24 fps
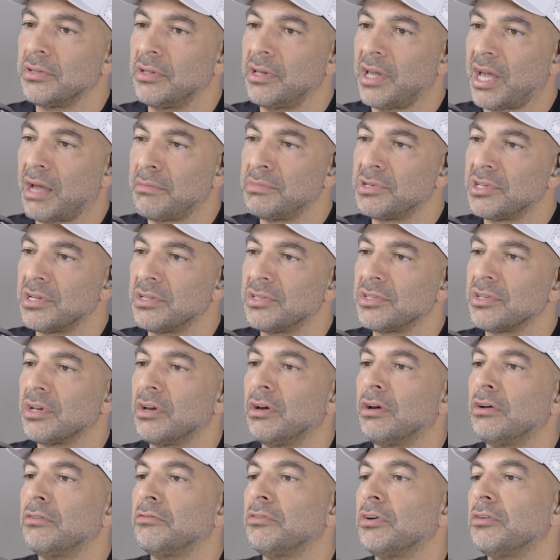the absence
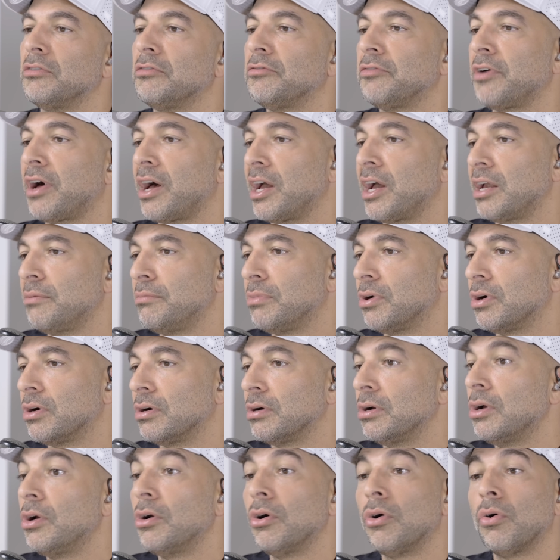of fiber,